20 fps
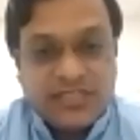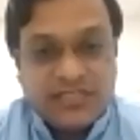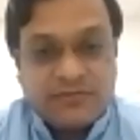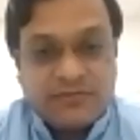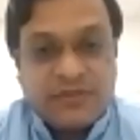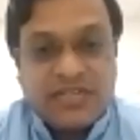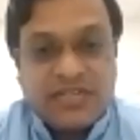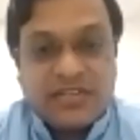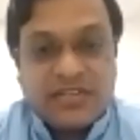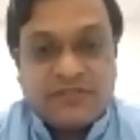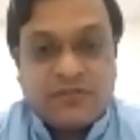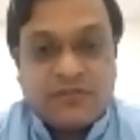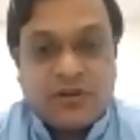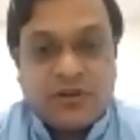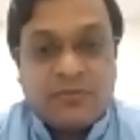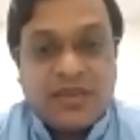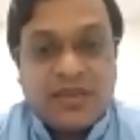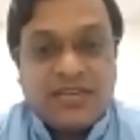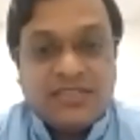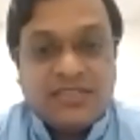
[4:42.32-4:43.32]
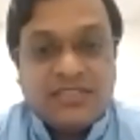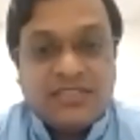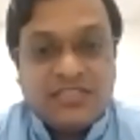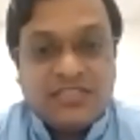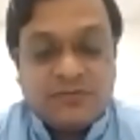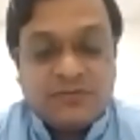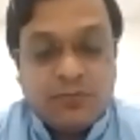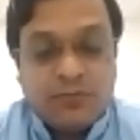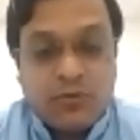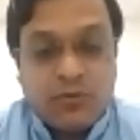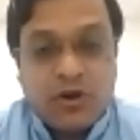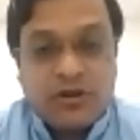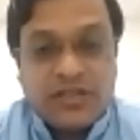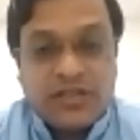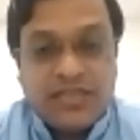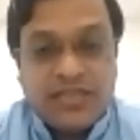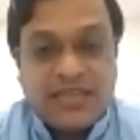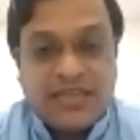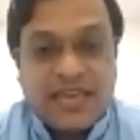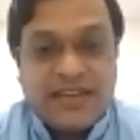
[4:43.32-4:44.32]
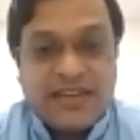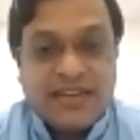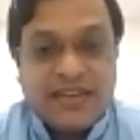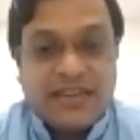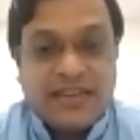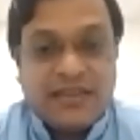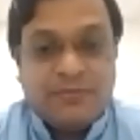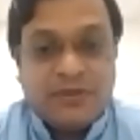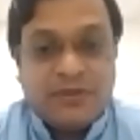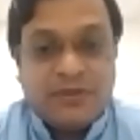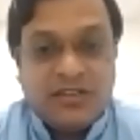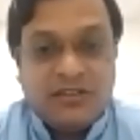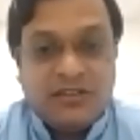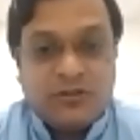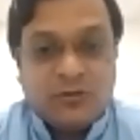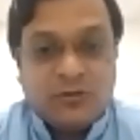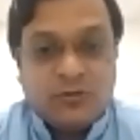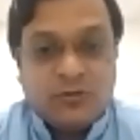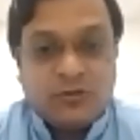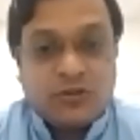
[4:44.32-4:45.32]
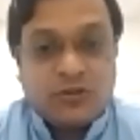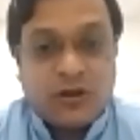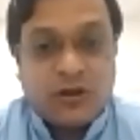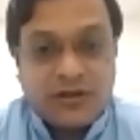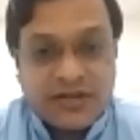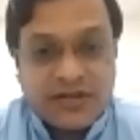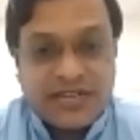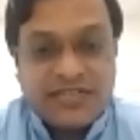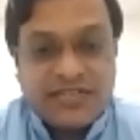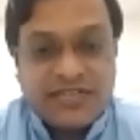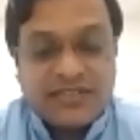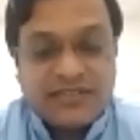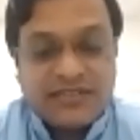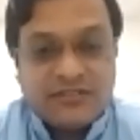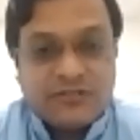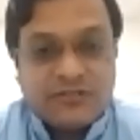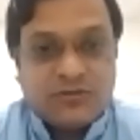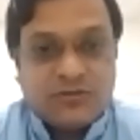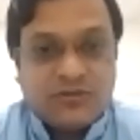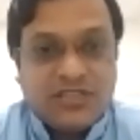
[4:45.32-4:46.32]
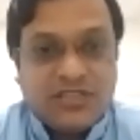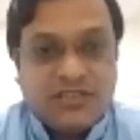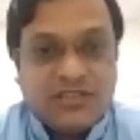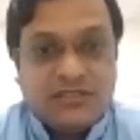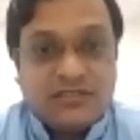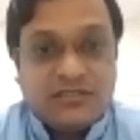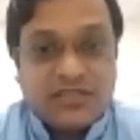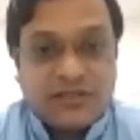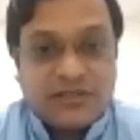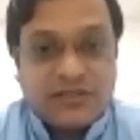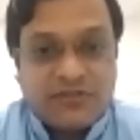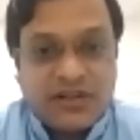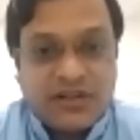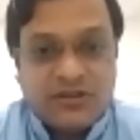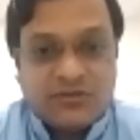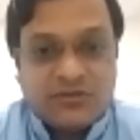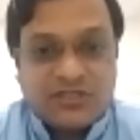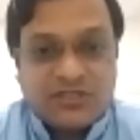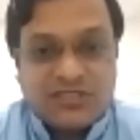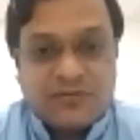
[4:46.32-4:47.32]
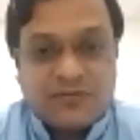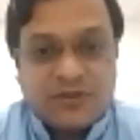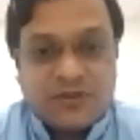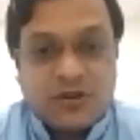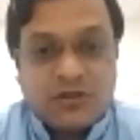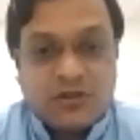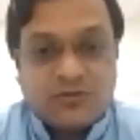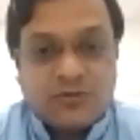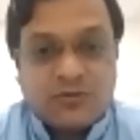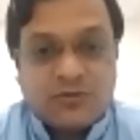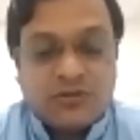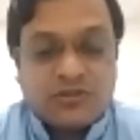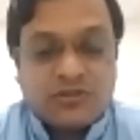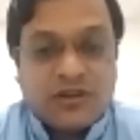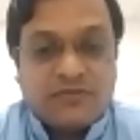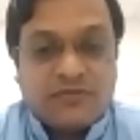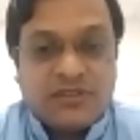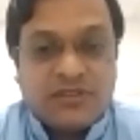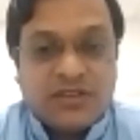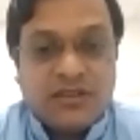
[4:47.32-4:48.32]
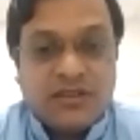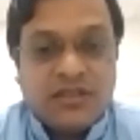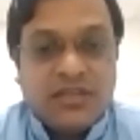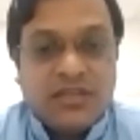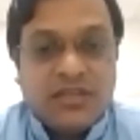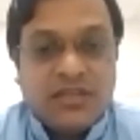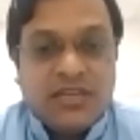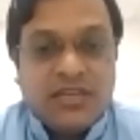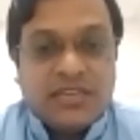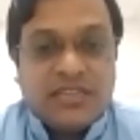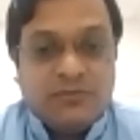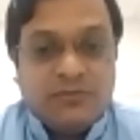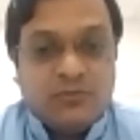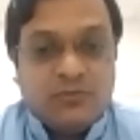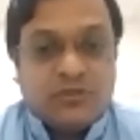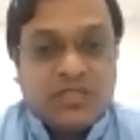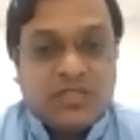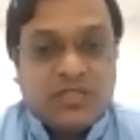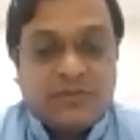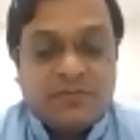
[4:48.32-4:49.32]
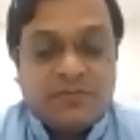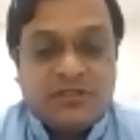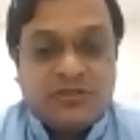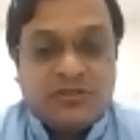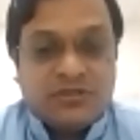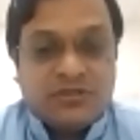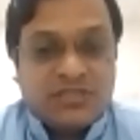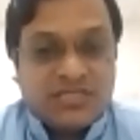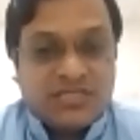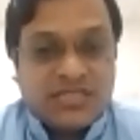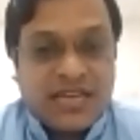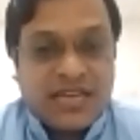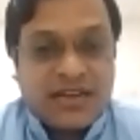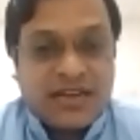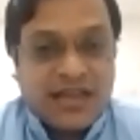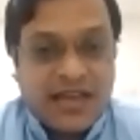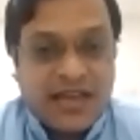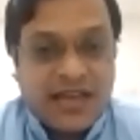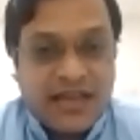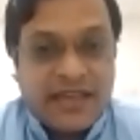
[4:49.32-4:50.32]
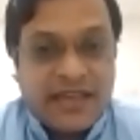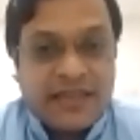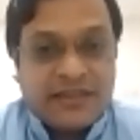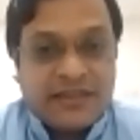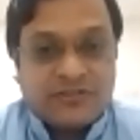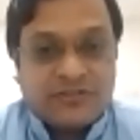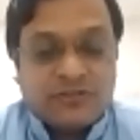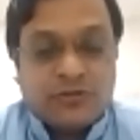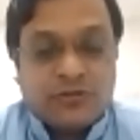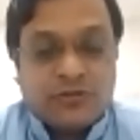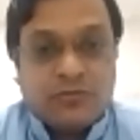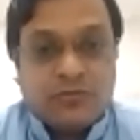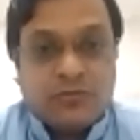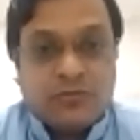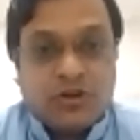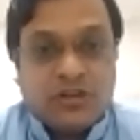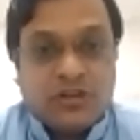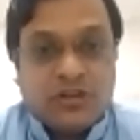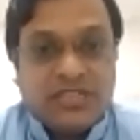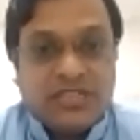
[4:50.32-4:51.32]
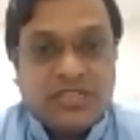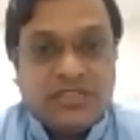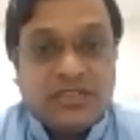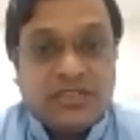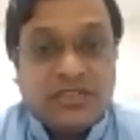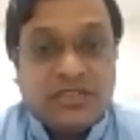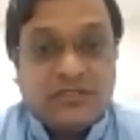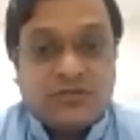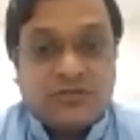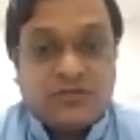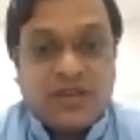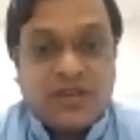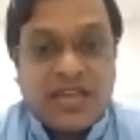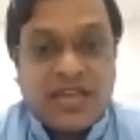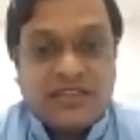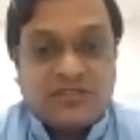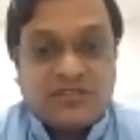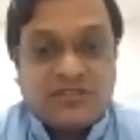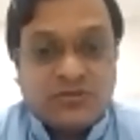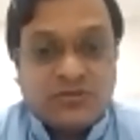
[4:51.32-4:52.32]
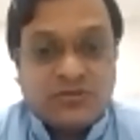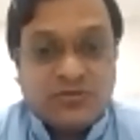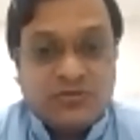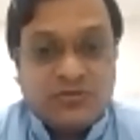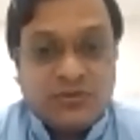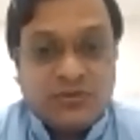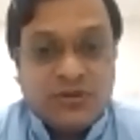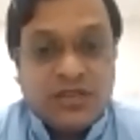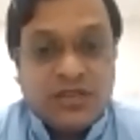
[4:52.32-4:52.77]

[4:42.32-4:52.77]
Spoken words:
better form, and his body can able to tolerate also the required doses, because most of the chemotherapy doses are high. So body also has to